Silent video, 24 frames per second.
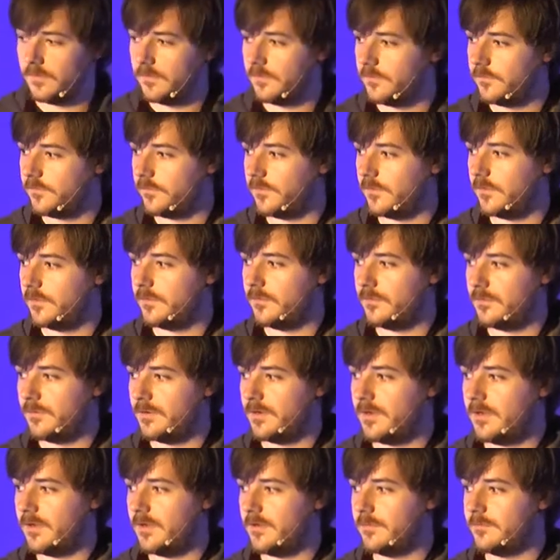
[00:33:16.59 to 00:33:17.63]
So
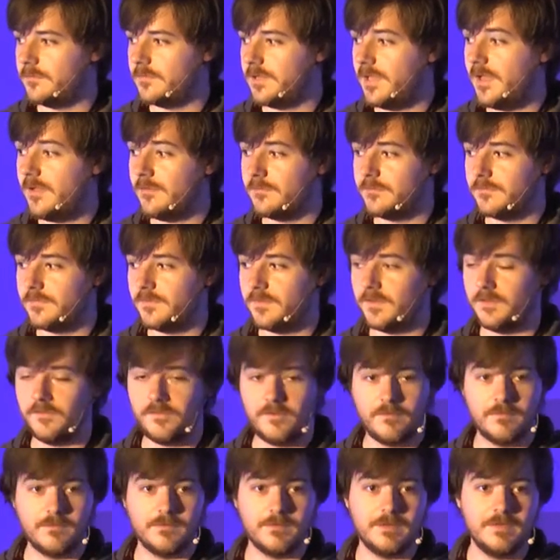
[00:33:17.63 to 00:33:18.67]
um, yeah, thanks
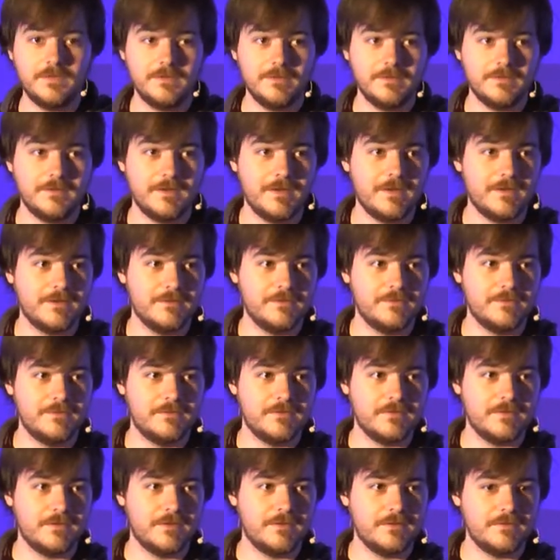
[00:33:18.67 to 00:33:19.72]
everyone, and
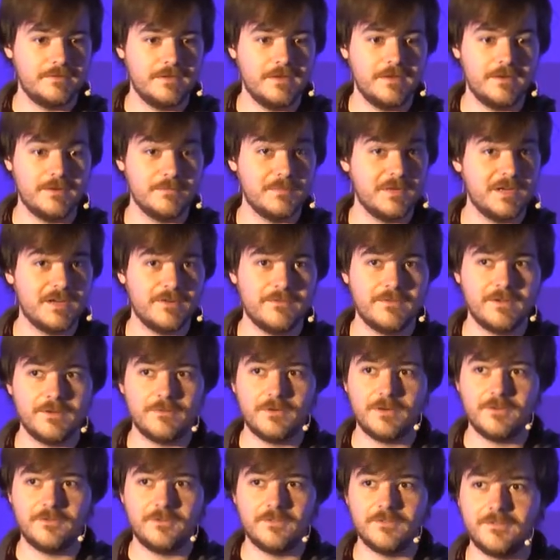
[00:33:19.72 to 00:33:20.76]
uh, yeah, anybody have any
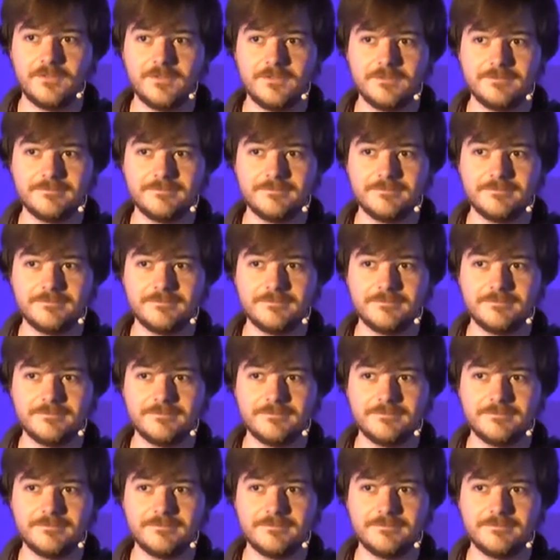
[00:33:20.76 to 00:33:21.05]
questions?